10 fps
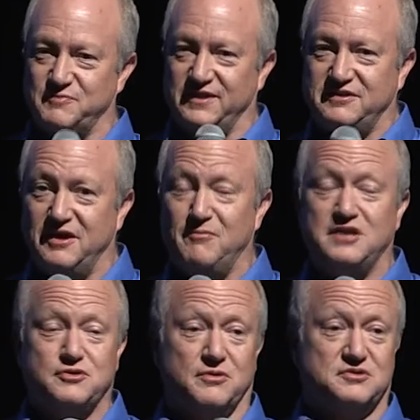By the time
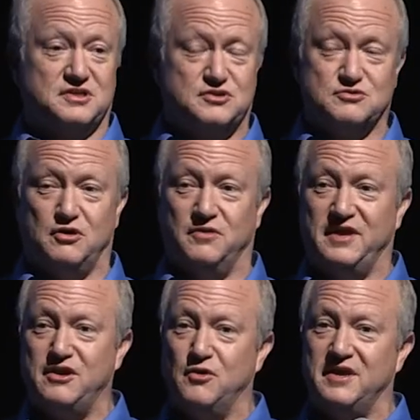my children are six years old,
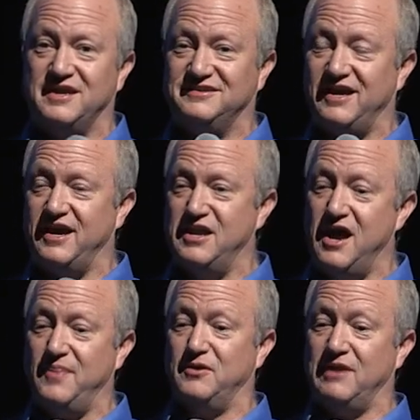they know they can tie a
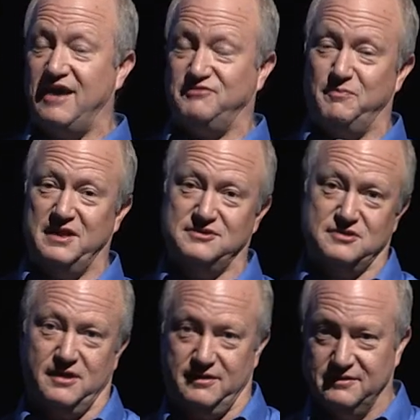knot their life depends
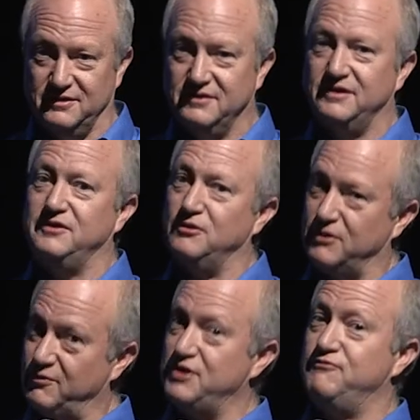on. And the
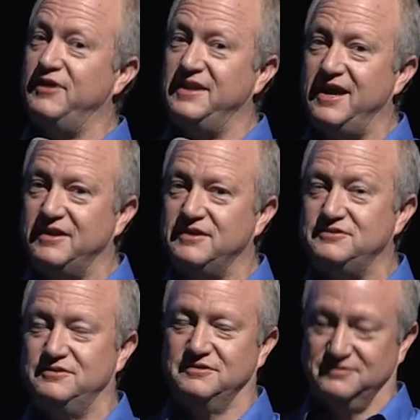only way you find out
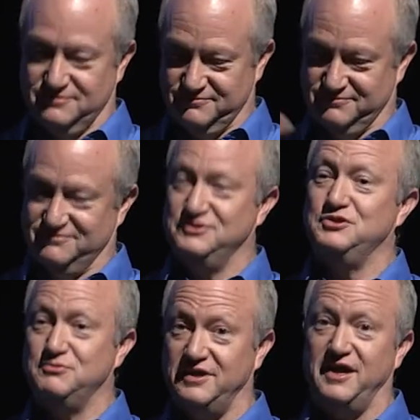is
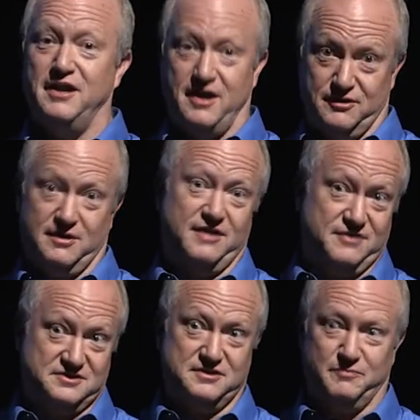you tie a knot your life
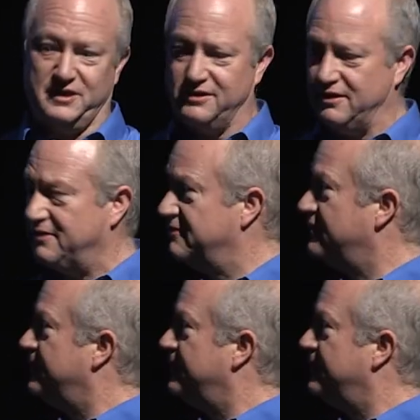has to depend on.